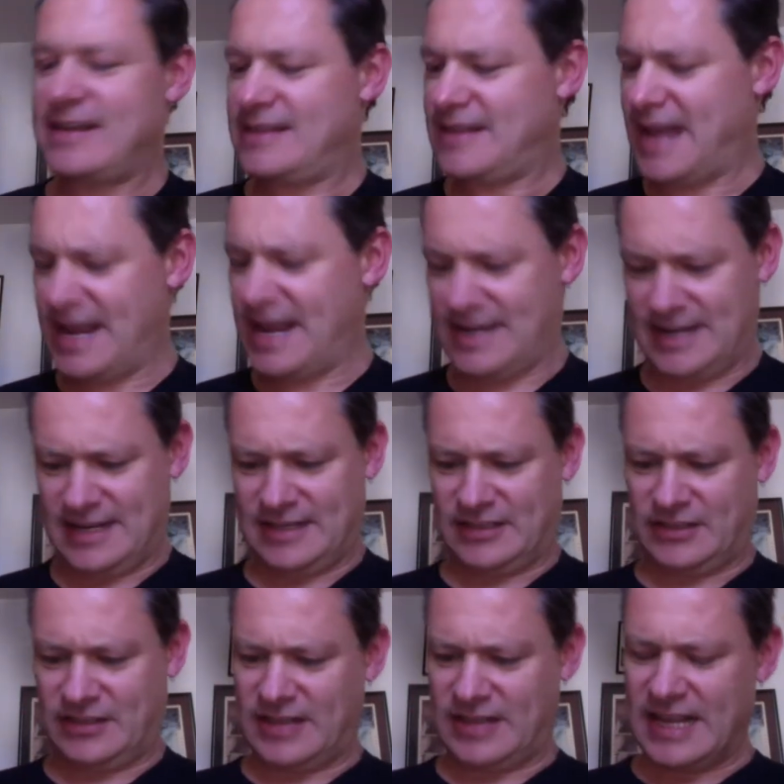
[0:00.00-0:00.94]

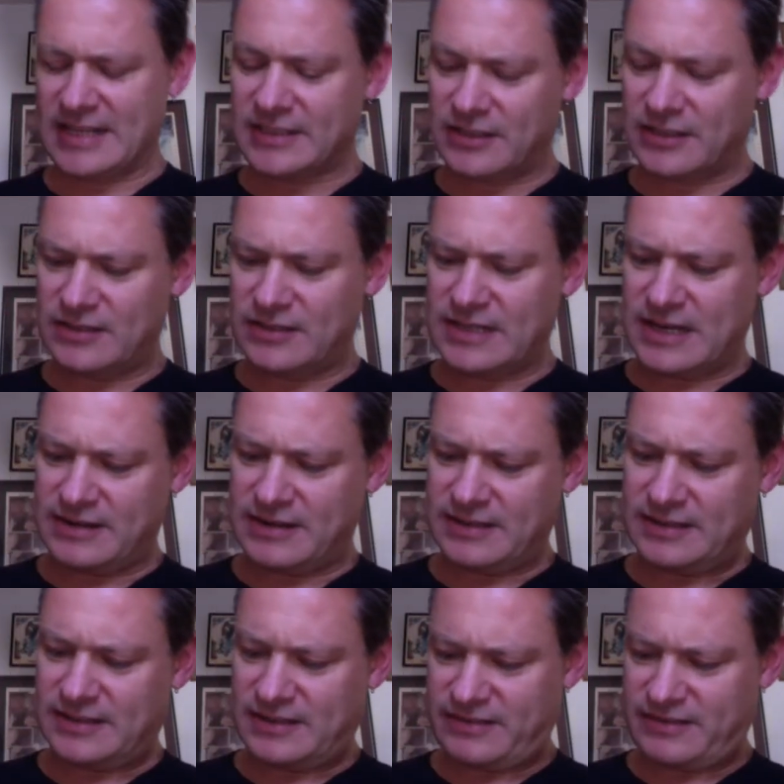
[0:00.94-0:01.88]
That's
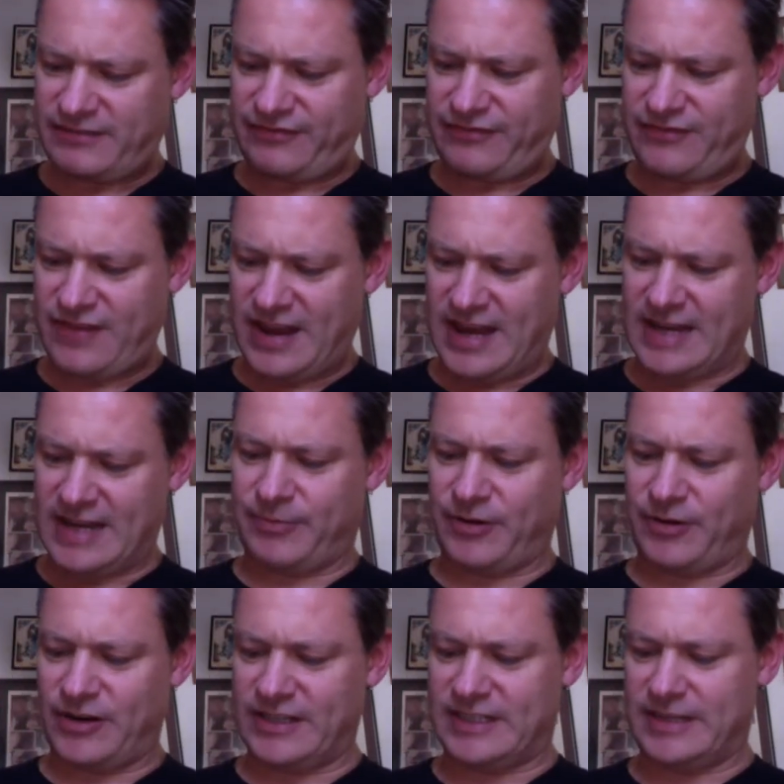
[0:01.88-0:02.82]
it's a fairly
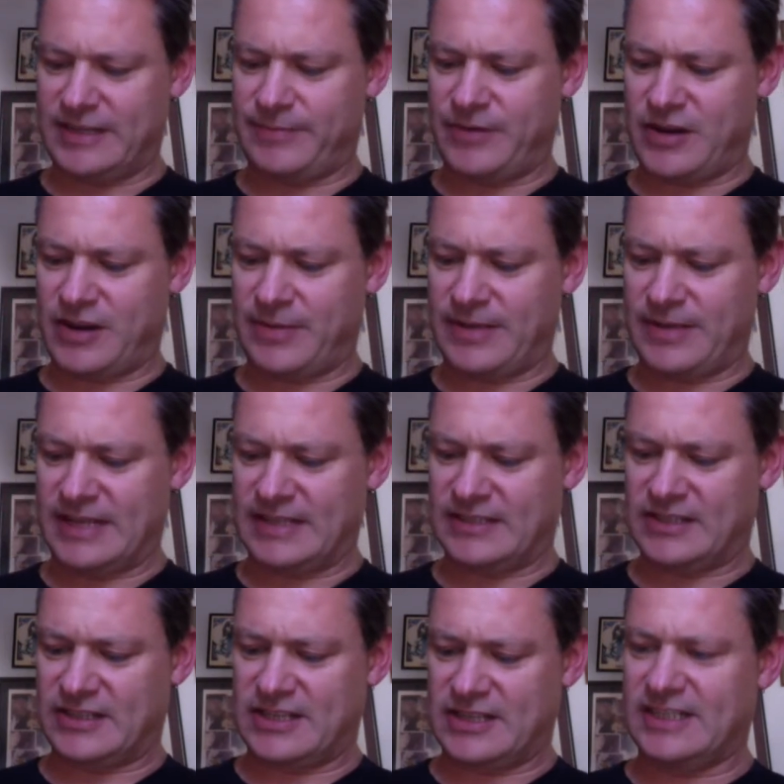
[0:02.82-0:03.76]
pricey book. I mean,
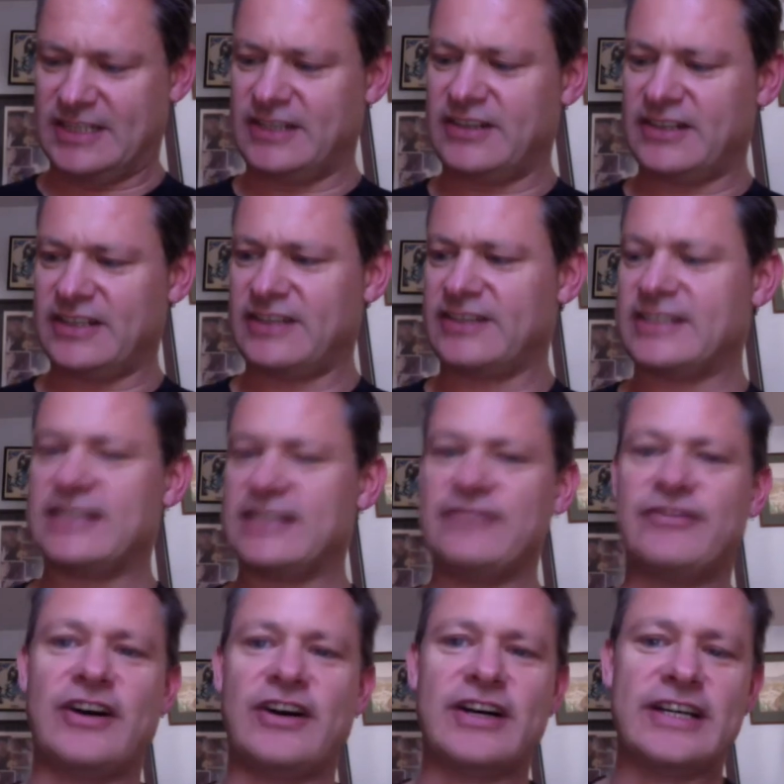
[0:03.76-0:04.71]
that's
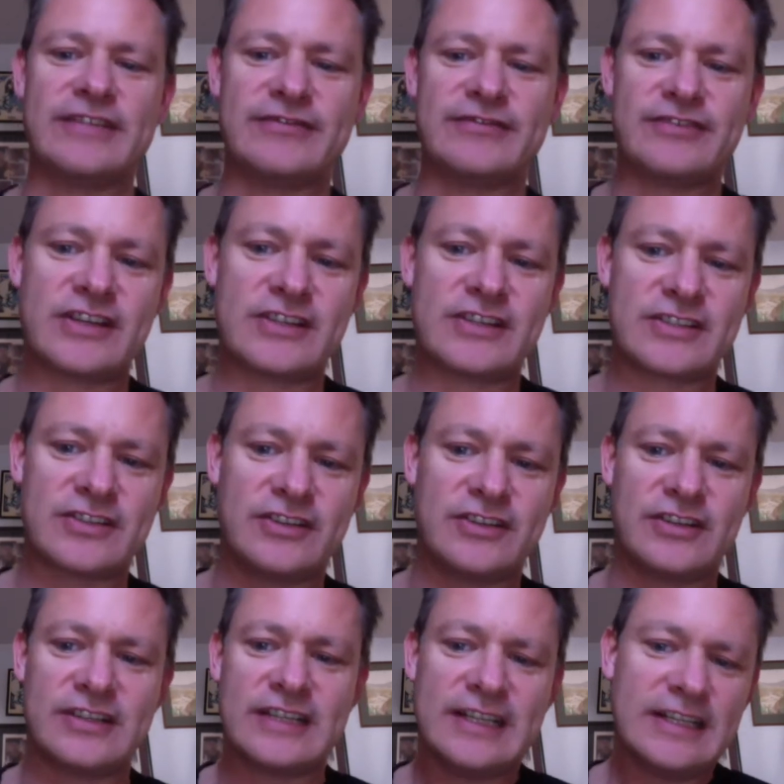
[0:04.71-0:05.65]
$39.95. So it's
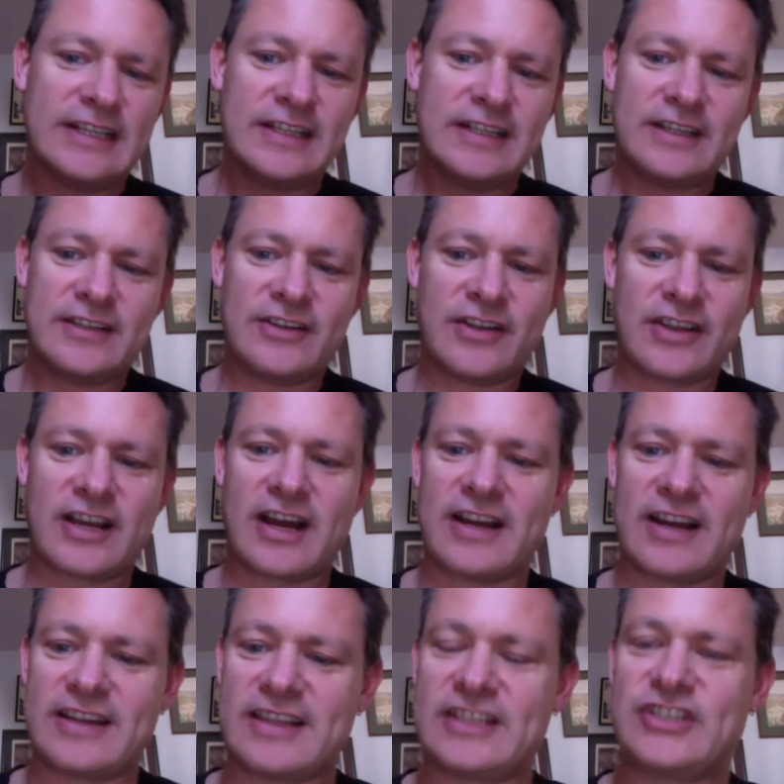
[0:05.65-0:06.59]
not the
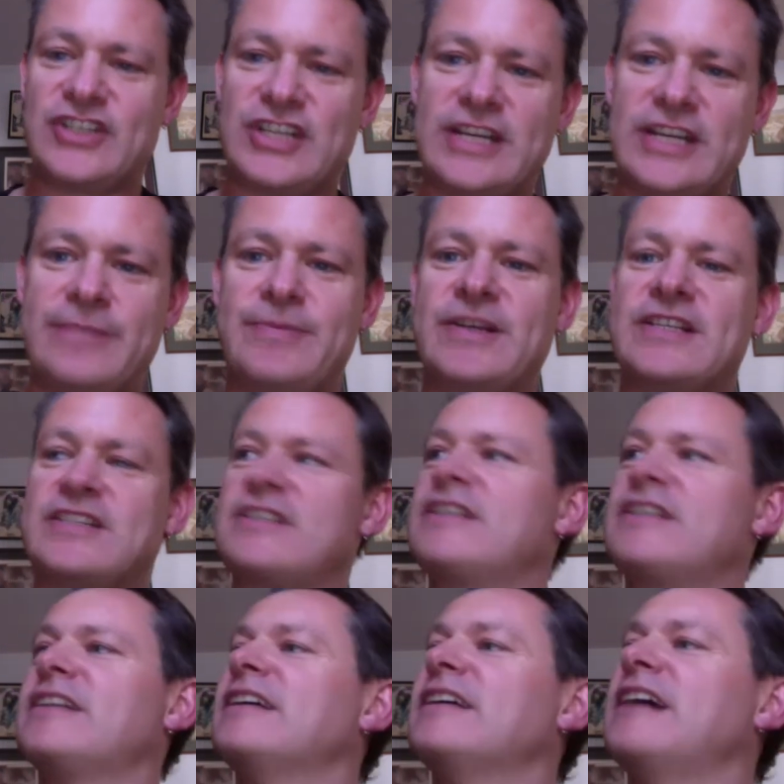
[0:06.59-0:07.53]
kind of the
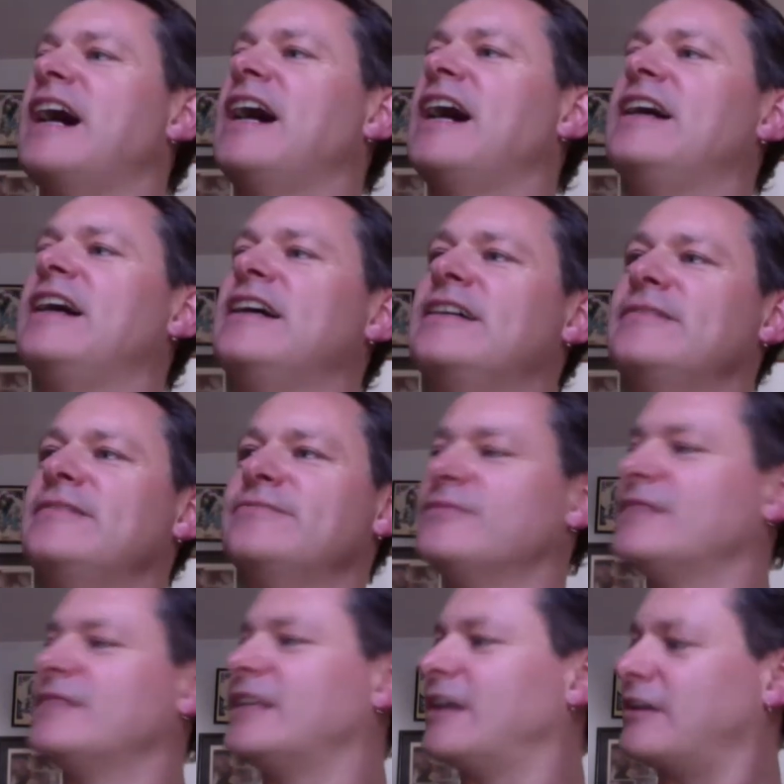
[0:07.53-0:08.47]
cheapest
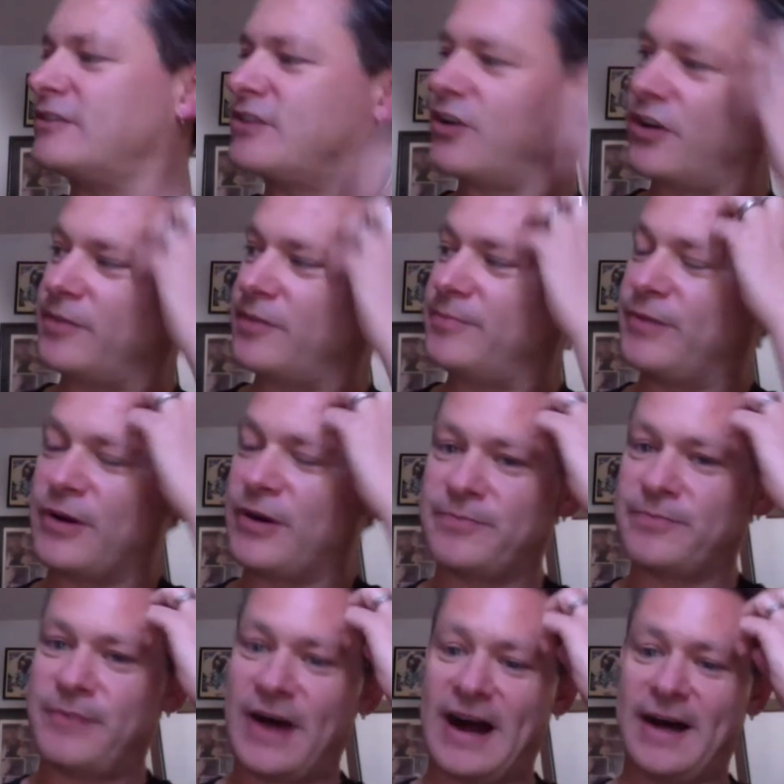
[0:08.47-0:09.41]
dollar
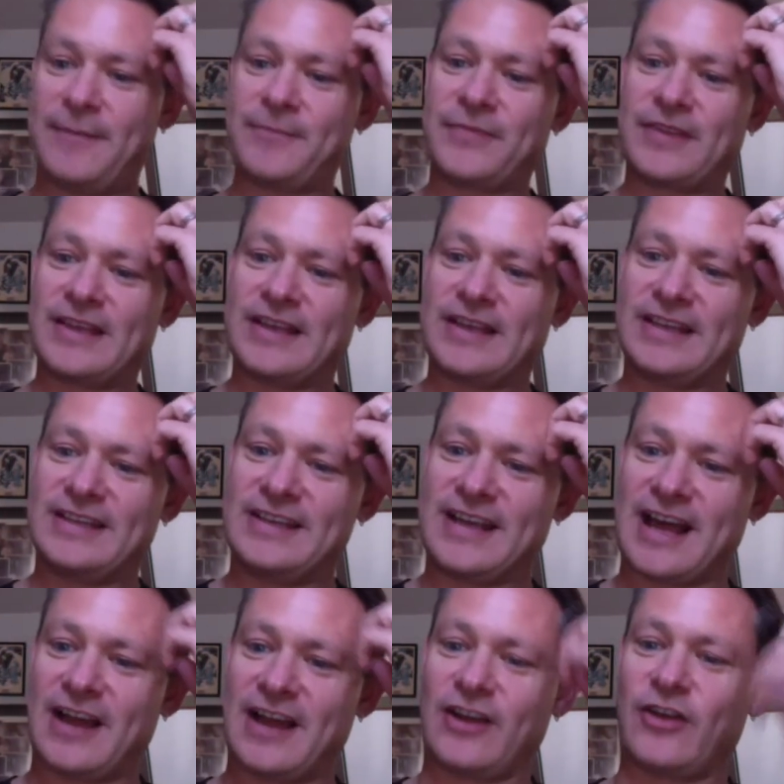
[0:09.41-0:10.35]
book, but
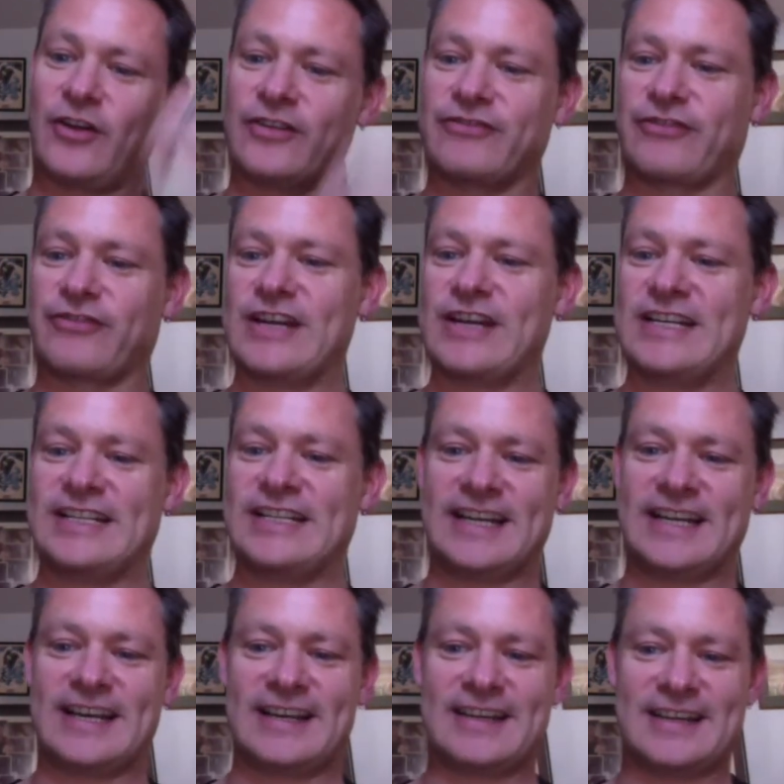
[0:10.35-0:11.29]
you get a lot of read
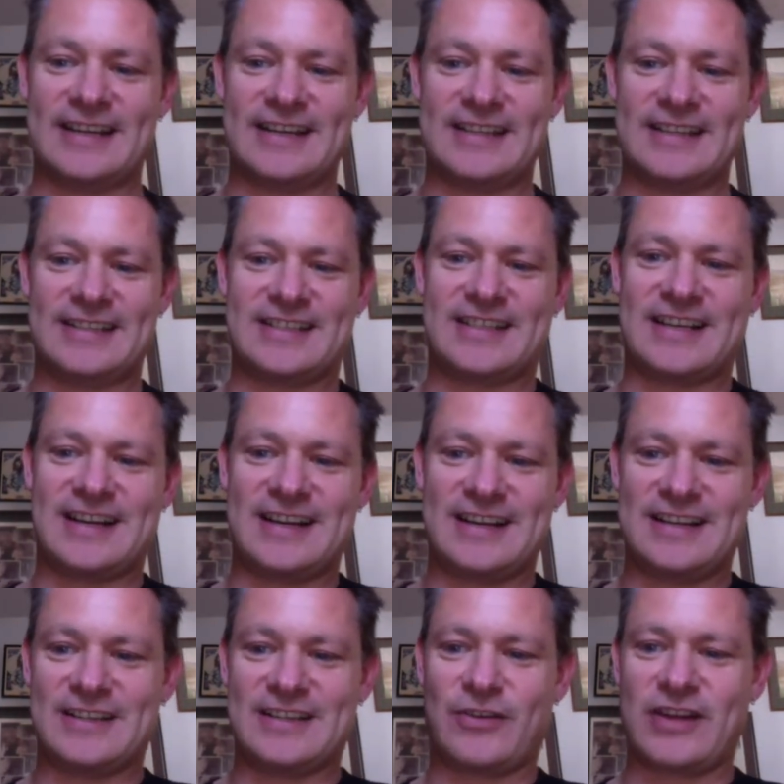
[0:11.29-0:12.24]
in it.
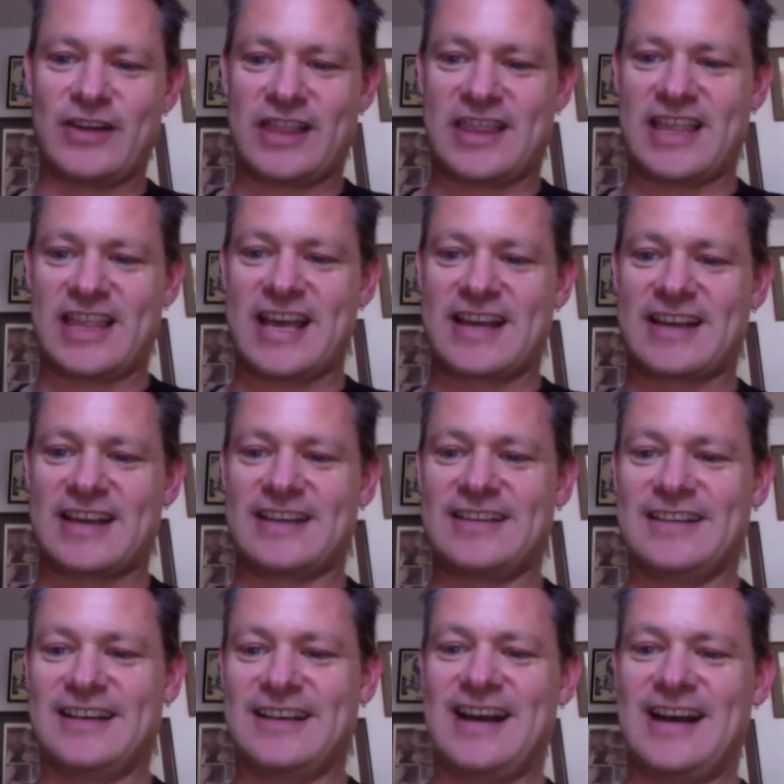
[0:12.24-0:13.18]
It's quite thick
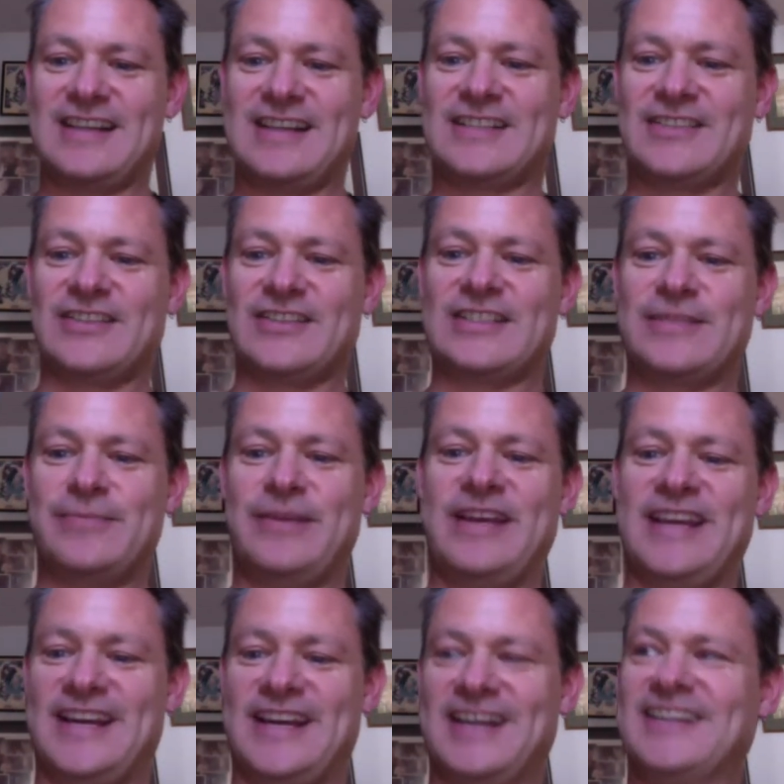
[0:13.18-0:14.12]
and it's nice and
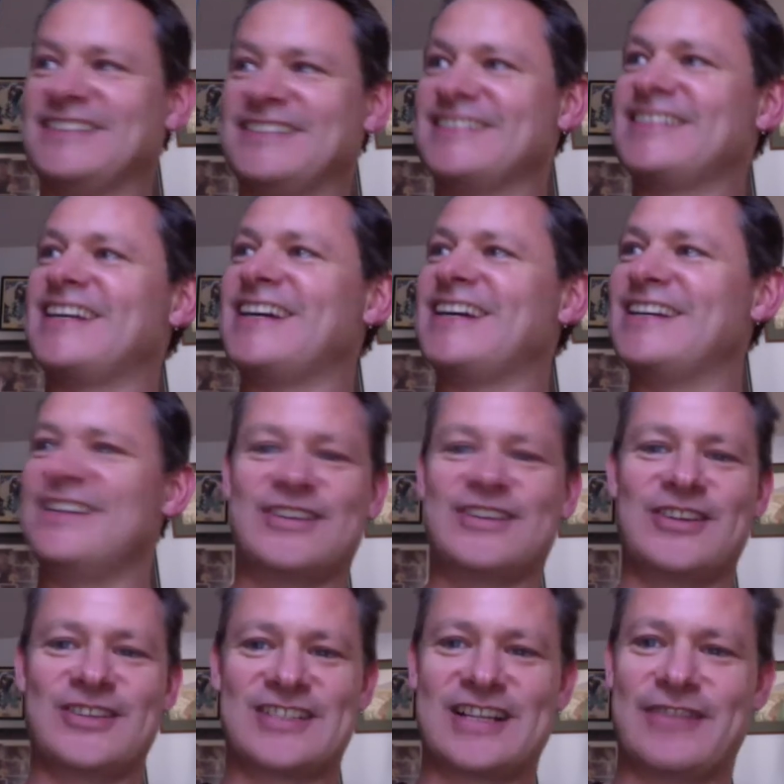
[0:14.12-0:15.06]
big. So
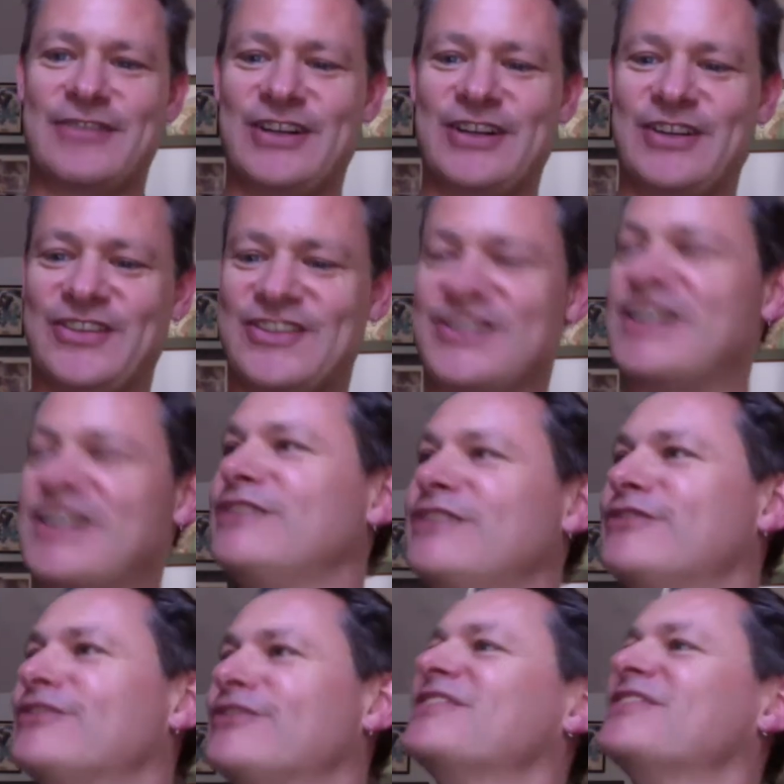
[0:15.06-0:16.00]
it looks lovely on the shelf.